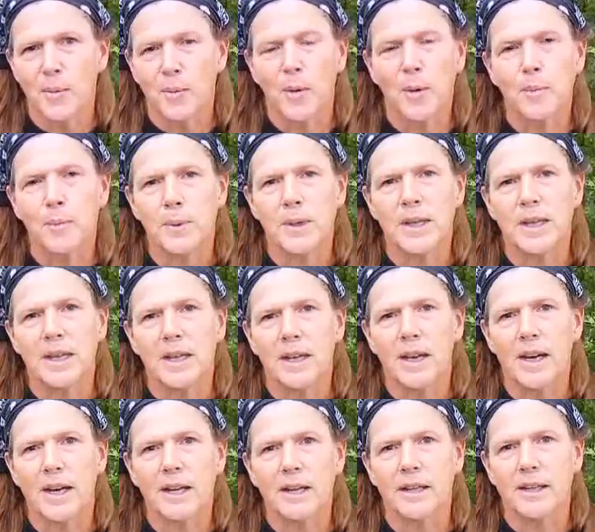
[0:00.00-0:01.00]
won't be
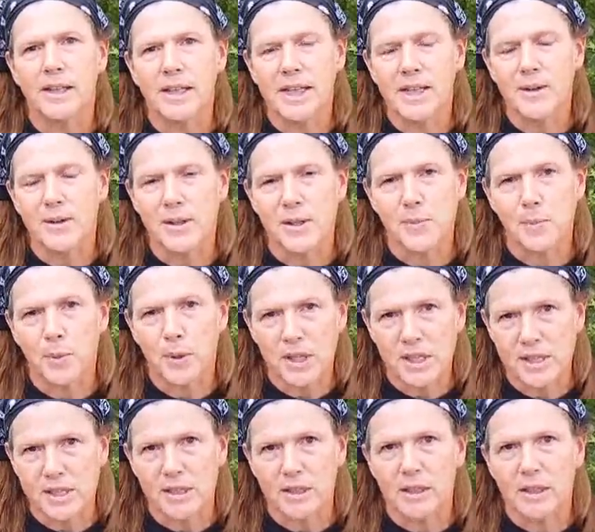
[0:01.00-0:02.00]
near as
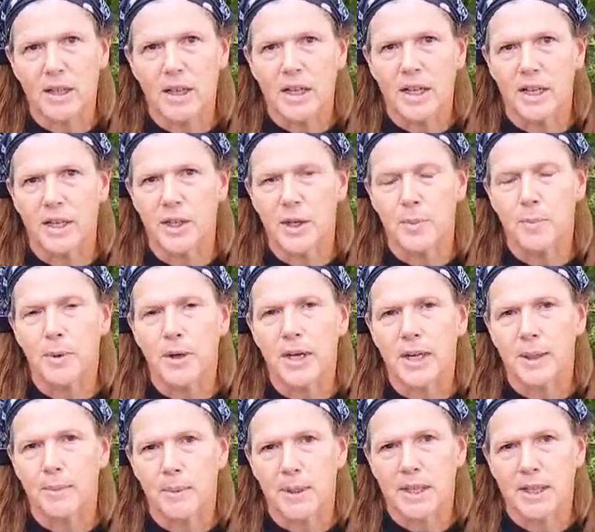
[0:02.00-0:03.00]
present in your
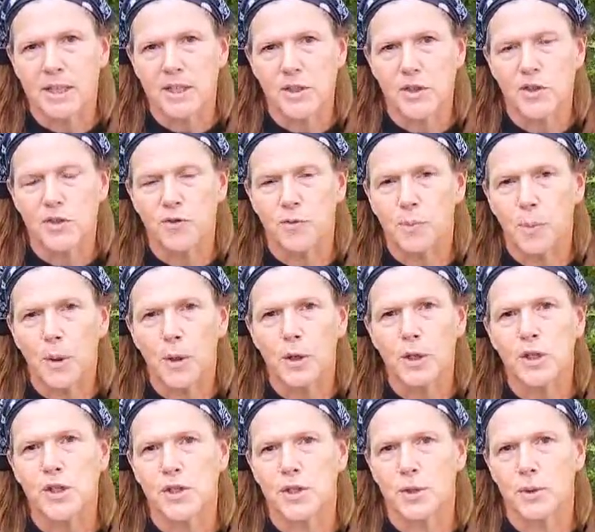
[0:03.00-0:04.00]
body because you
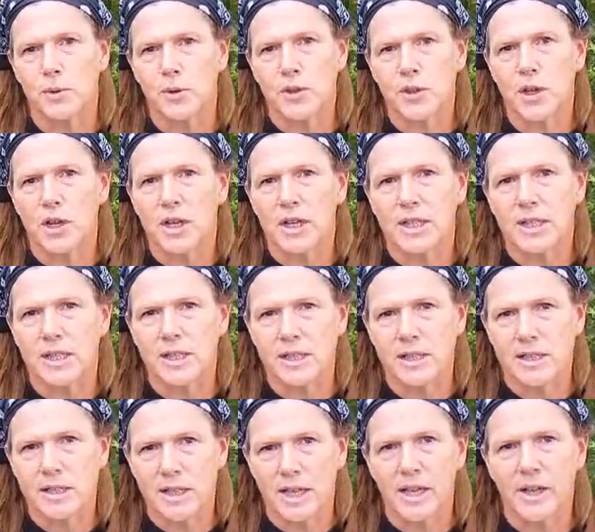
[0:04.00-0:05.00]
purge those
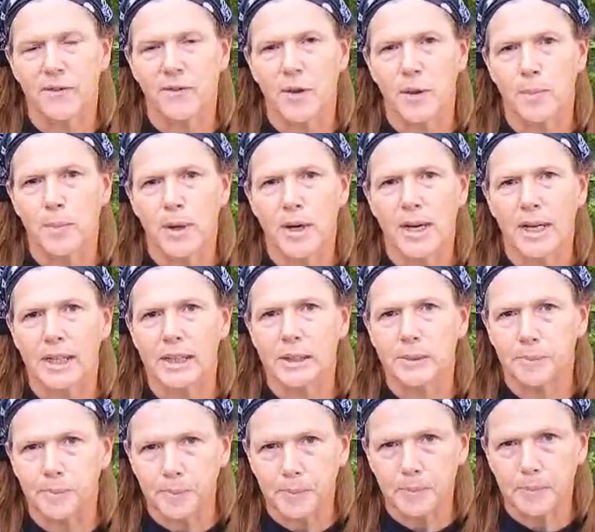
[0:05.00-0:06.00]
toxins out of your body.